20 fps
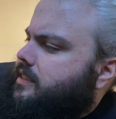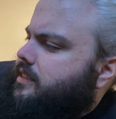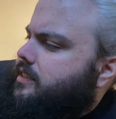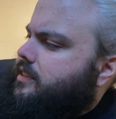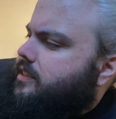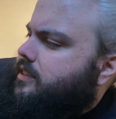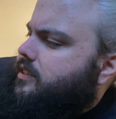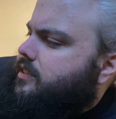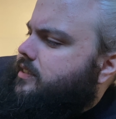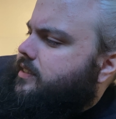
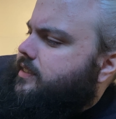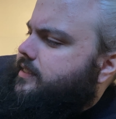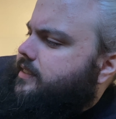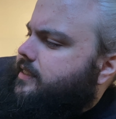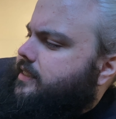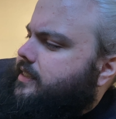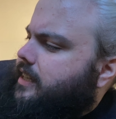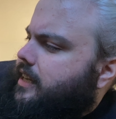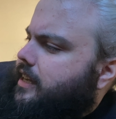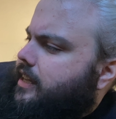you know, it's
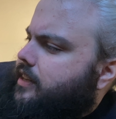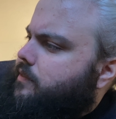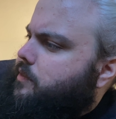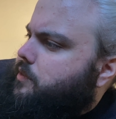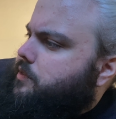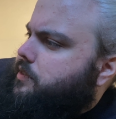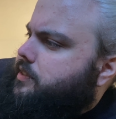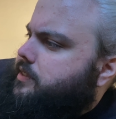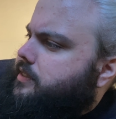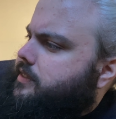kind of
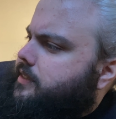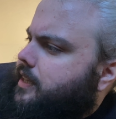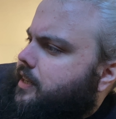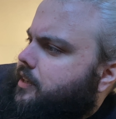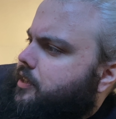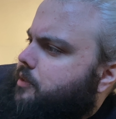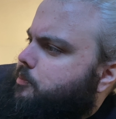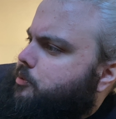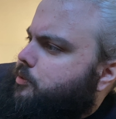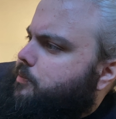
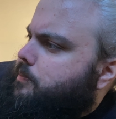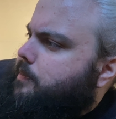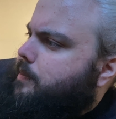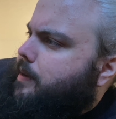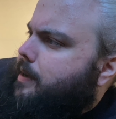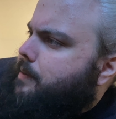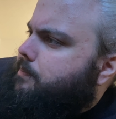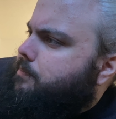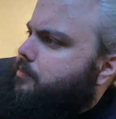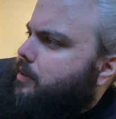understandable
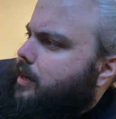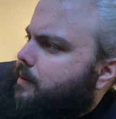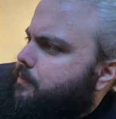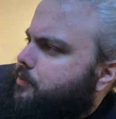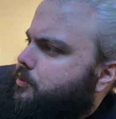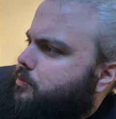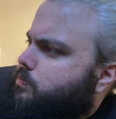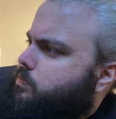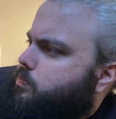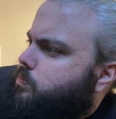it
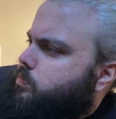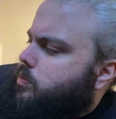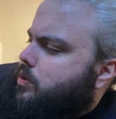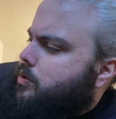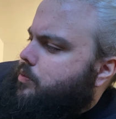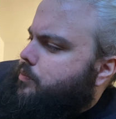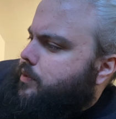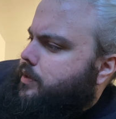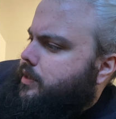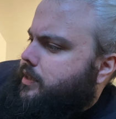perhaps
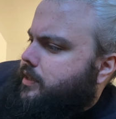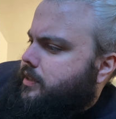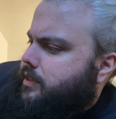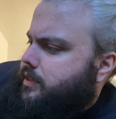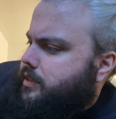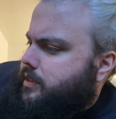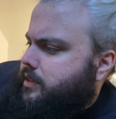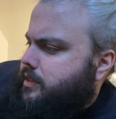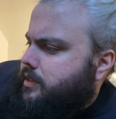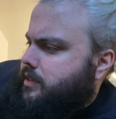won't
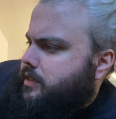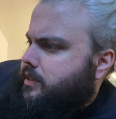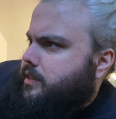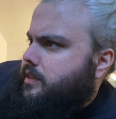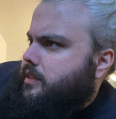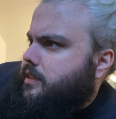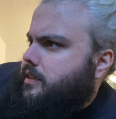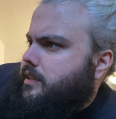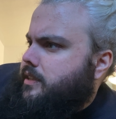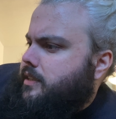
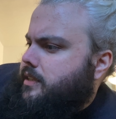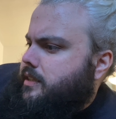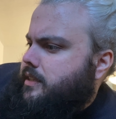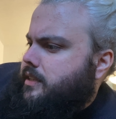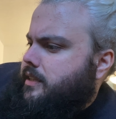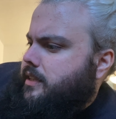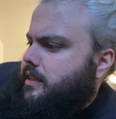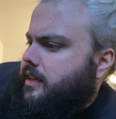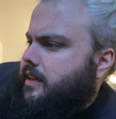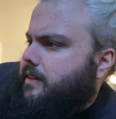
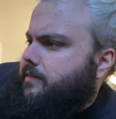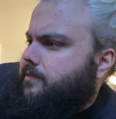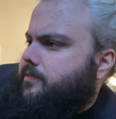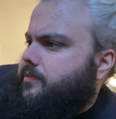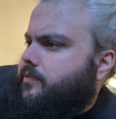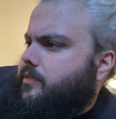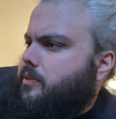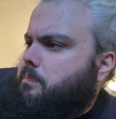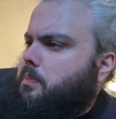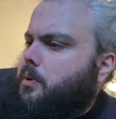have
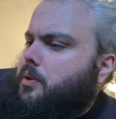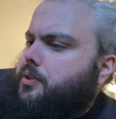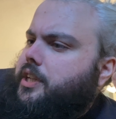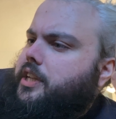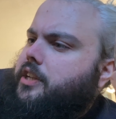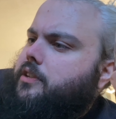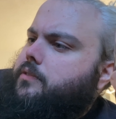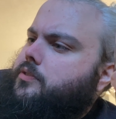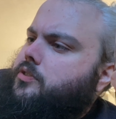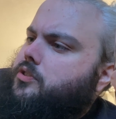the
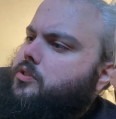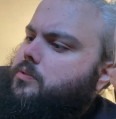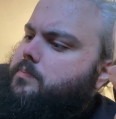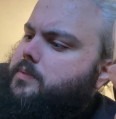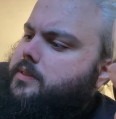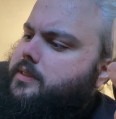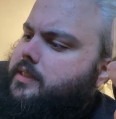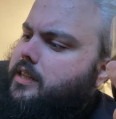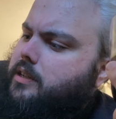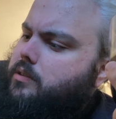body of some
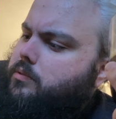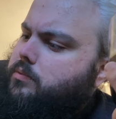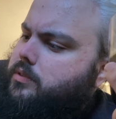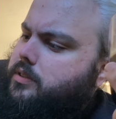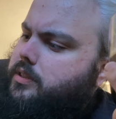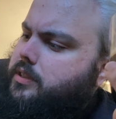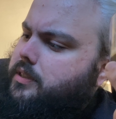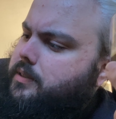stouts.